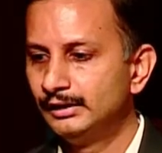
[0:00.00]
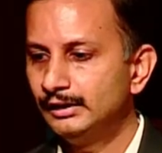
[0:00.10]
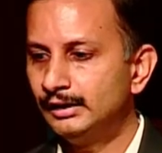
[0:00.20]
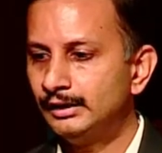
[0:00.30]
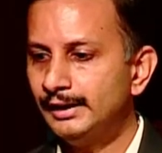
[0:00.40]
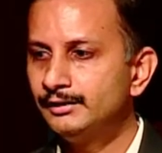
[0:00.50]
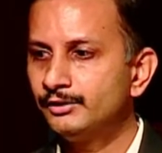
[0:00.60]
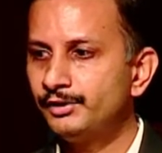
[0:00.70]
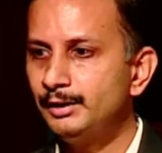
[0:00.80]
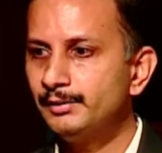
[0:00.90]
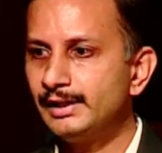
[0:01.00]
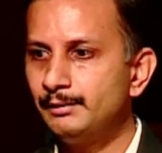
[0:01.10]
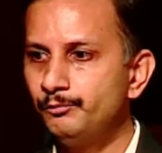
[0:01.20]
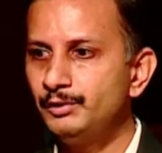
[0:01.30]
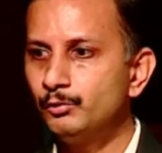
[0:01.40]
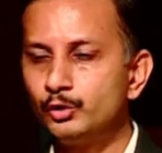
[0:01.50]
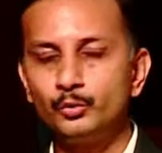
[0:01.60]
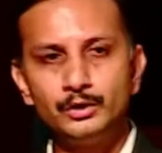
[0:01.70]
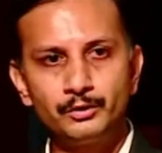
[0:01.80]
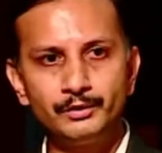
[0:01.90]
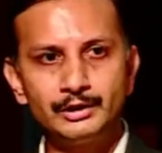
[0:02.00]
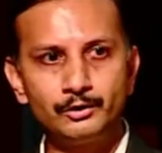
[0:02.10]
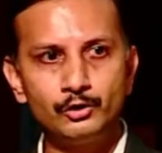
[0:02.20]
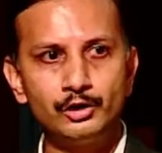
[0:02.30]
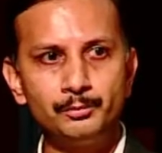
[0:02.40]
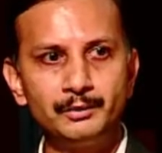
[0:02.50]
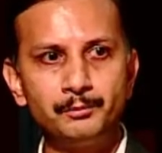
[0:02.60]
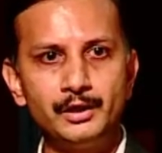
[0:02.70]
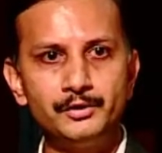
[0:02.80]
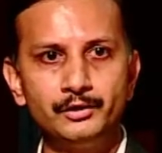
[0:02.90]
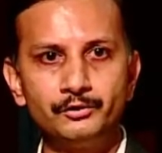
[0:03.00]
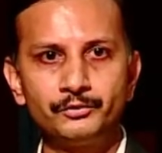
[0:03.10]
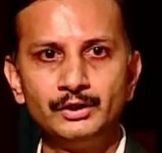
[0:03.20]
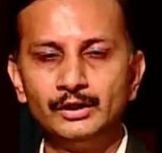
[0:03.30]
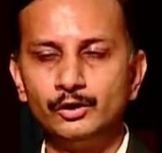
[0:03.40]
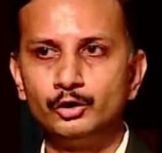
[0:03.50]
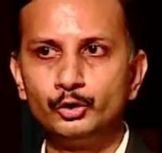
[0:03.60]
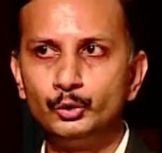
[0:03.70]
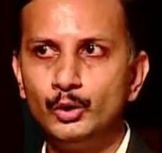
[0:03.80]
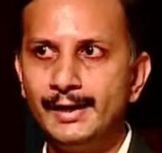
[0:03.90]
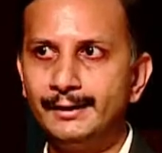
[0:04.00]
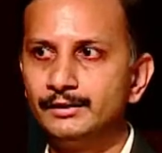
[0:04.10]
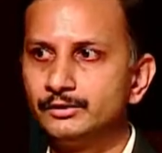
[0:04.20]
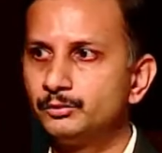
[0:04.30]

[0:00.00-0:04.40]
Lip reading: At the same time, we want to work with our government partners on two angles.